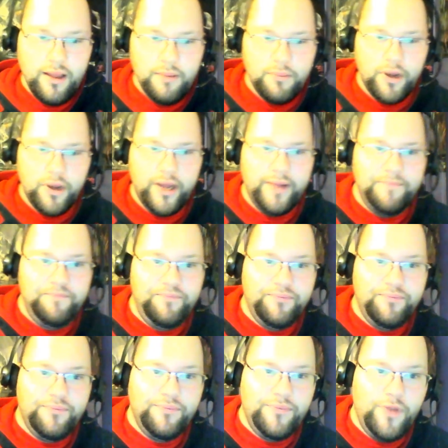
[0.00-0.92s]
But,
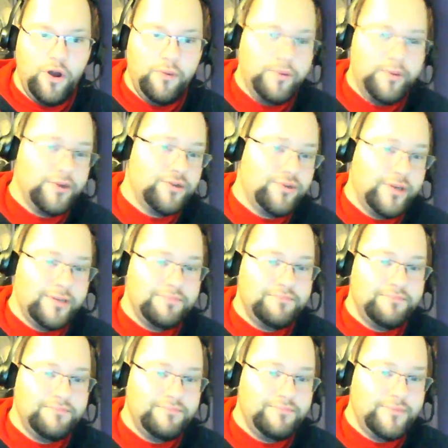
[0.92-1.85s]
hope you enjoy it.
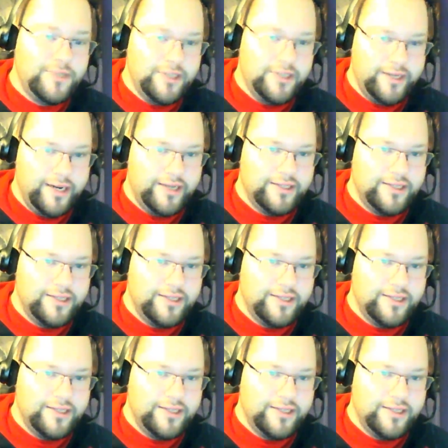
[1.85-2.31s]
See you next